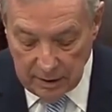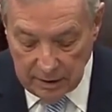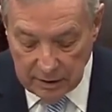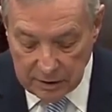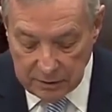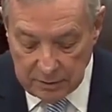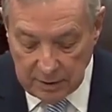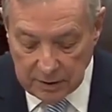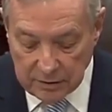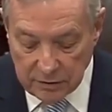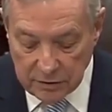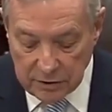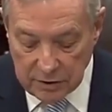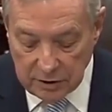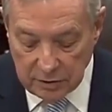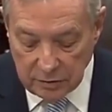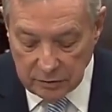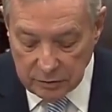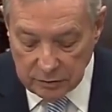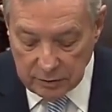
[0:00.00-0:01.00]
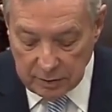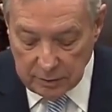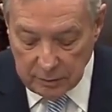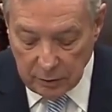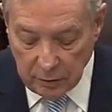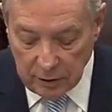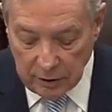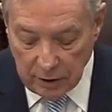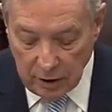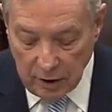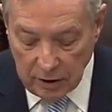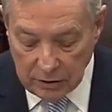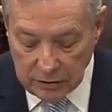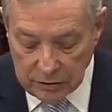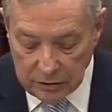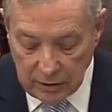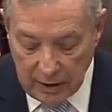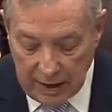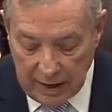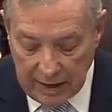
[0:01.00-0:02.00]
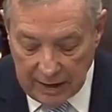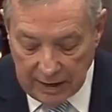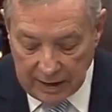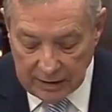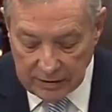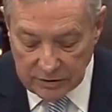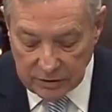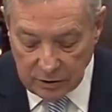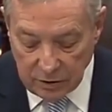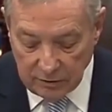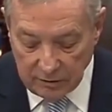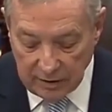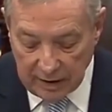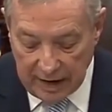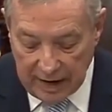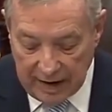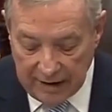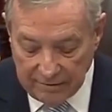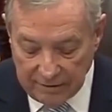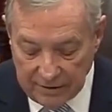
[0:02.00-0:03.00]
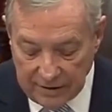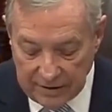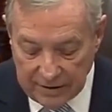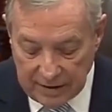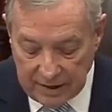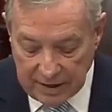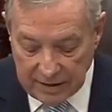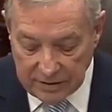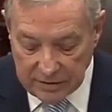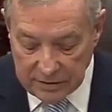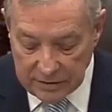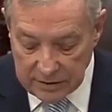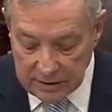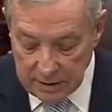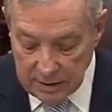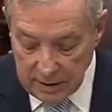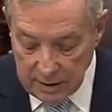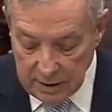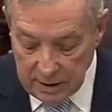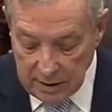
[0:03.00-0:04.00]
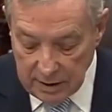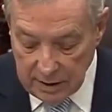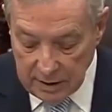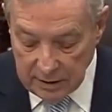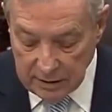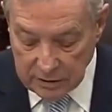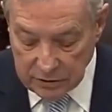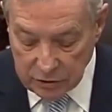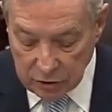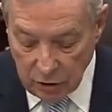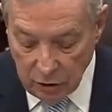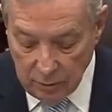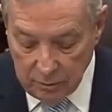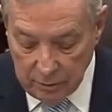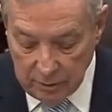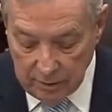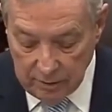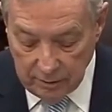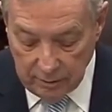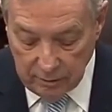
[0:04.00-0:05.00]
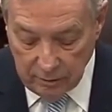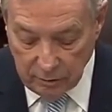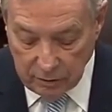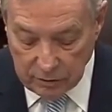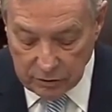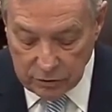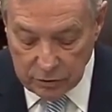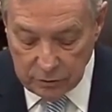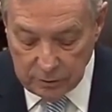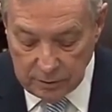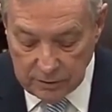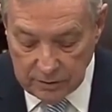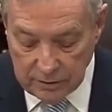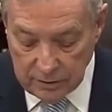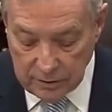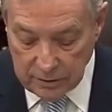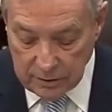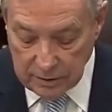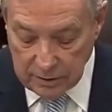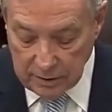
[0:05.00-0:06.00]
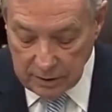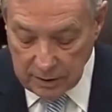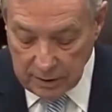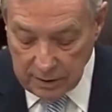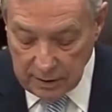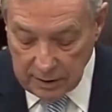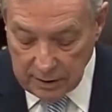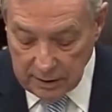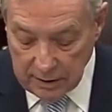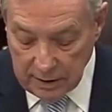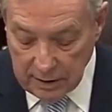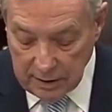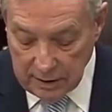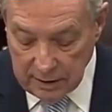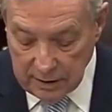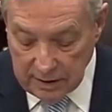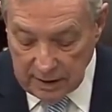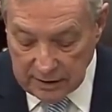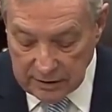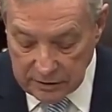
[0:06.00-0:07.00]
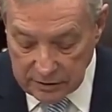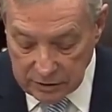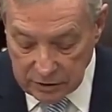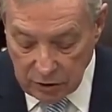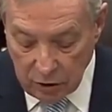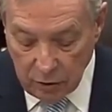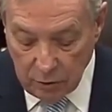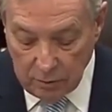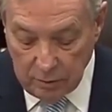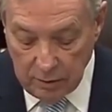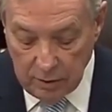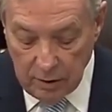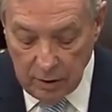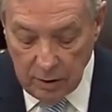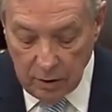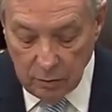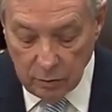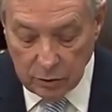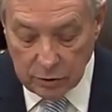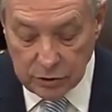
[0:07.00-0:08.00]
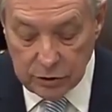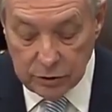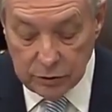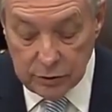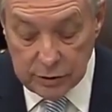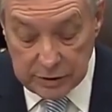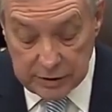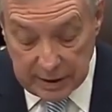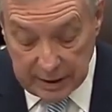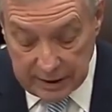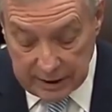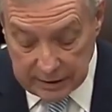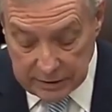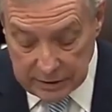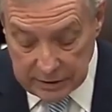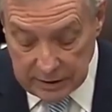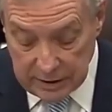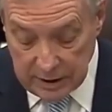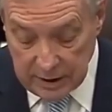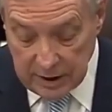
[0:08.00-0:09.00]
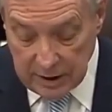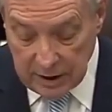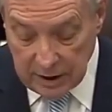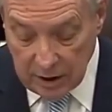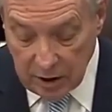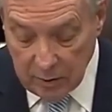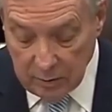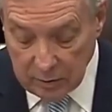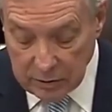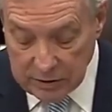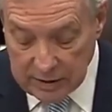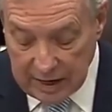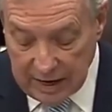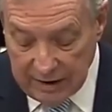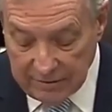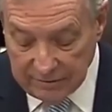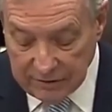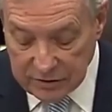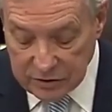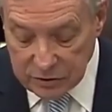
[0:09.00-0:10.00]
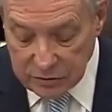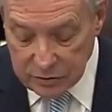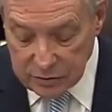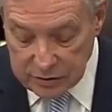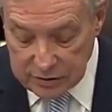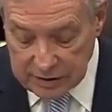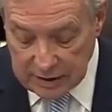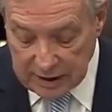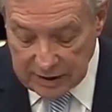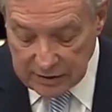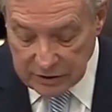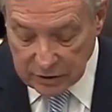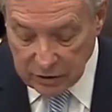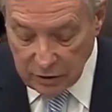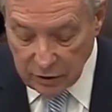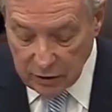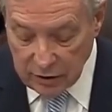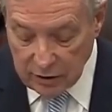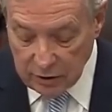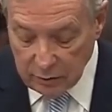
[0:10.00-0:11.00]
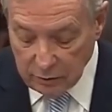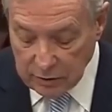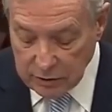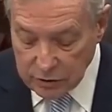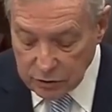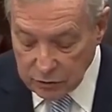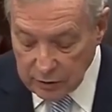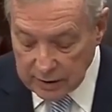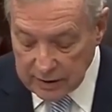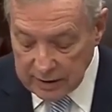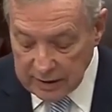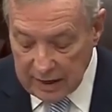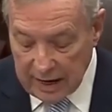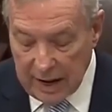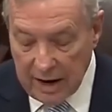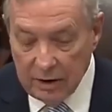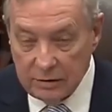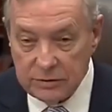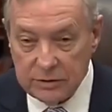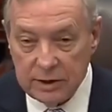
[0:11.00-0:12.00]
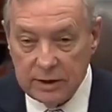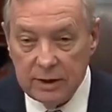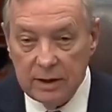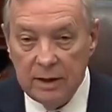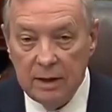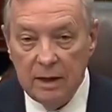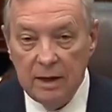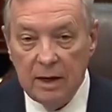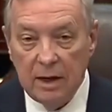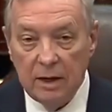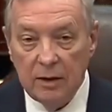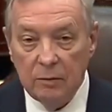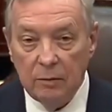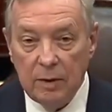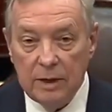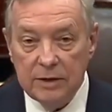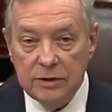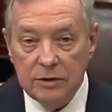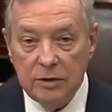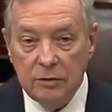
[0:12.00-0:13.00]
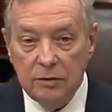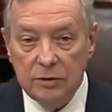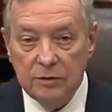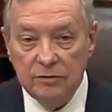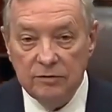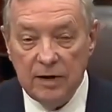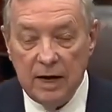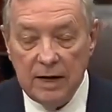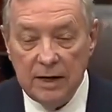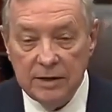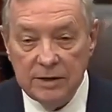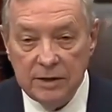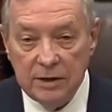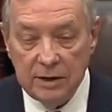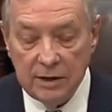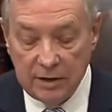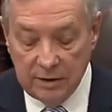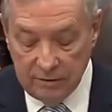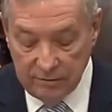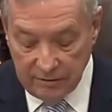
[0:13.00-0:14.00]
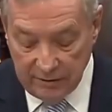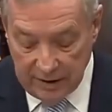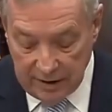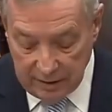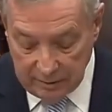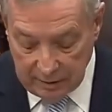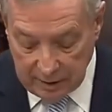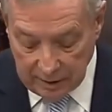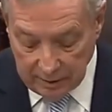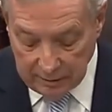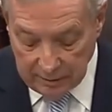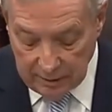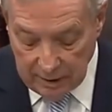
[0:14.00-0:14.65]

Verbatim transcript: The Inspector General's report also highlights that over half of the deaths in the scope were super, in, in that scope were suicides, and almost half the suicides occurred in restricted housing, otherwise known as solitary confinement.